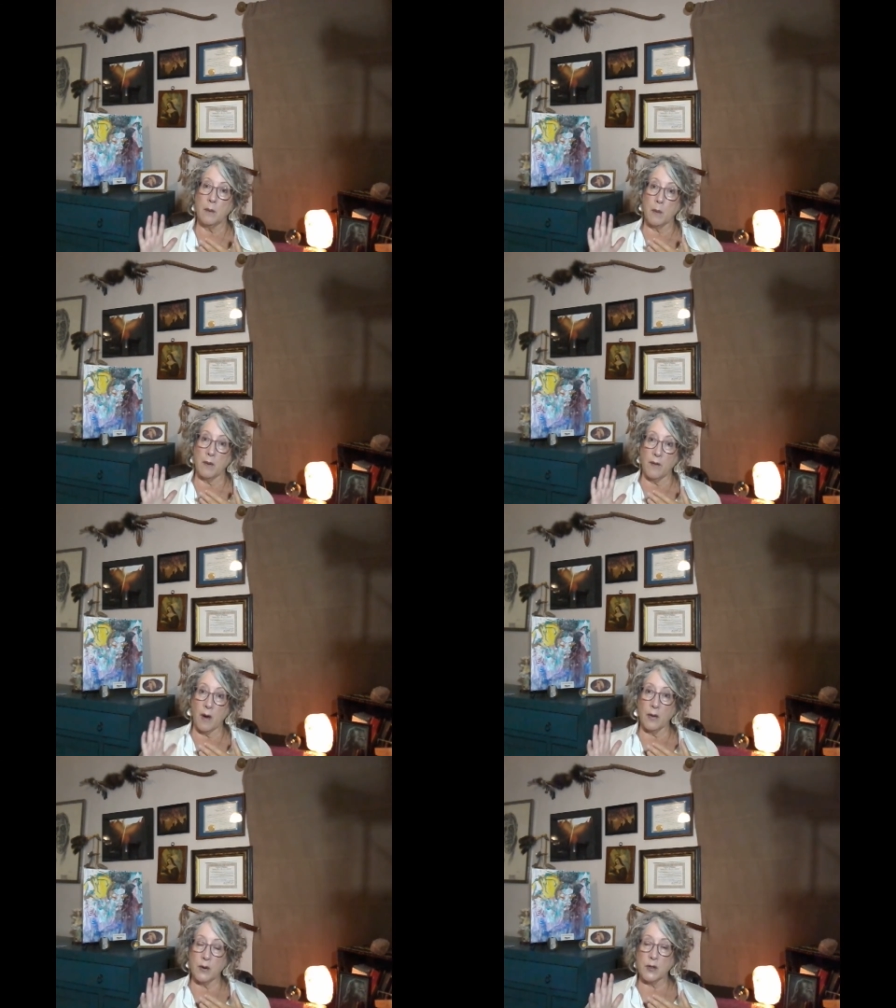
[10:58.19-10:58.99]
From a
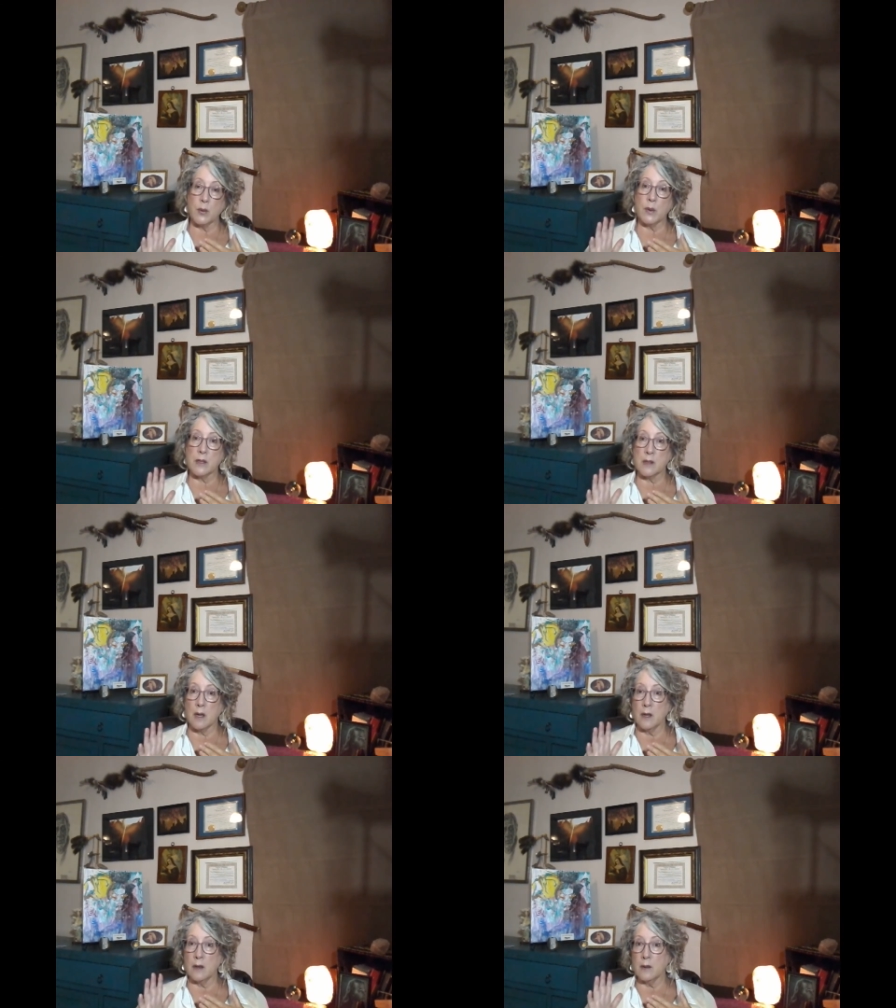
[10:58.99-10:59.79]
father to a
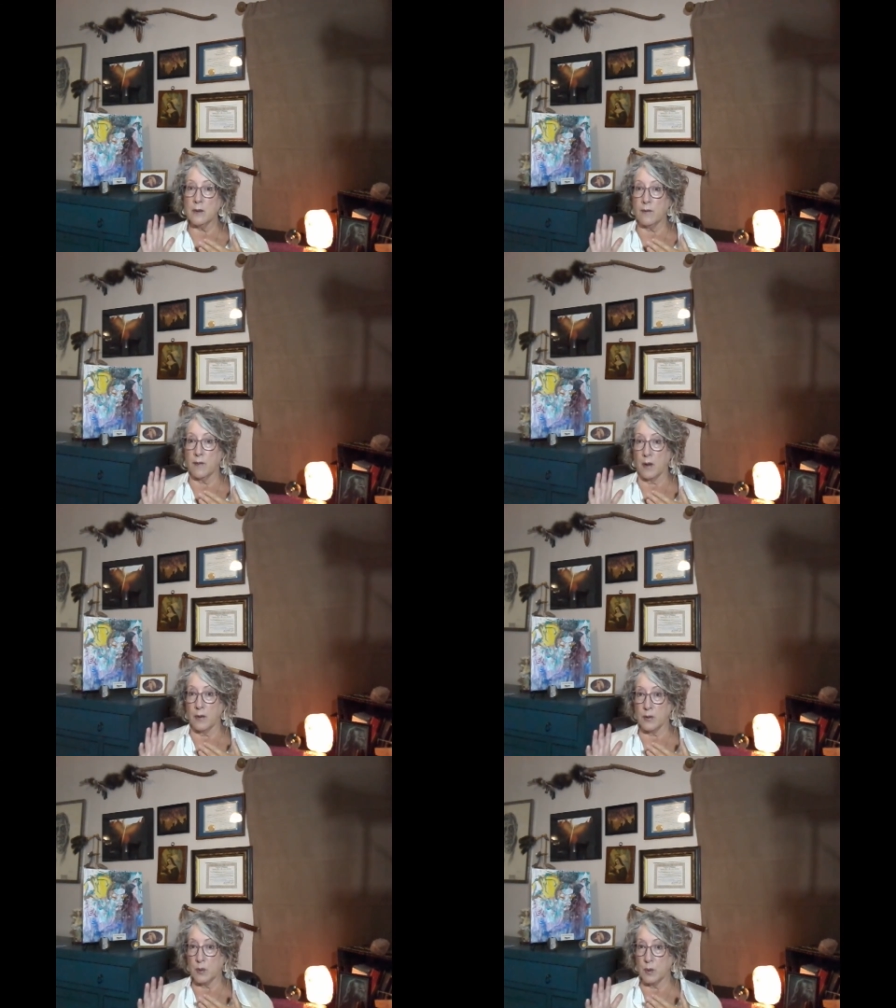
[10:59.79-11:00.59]
son,
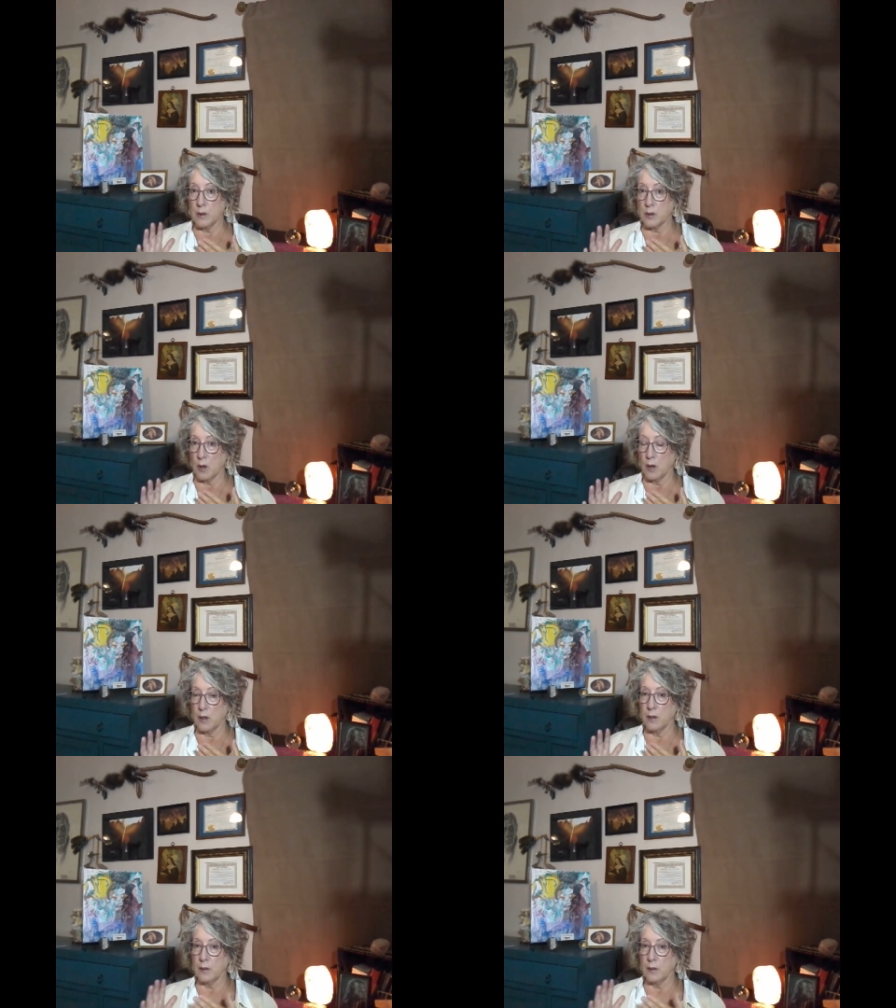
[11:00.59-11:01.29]
father to a daughter.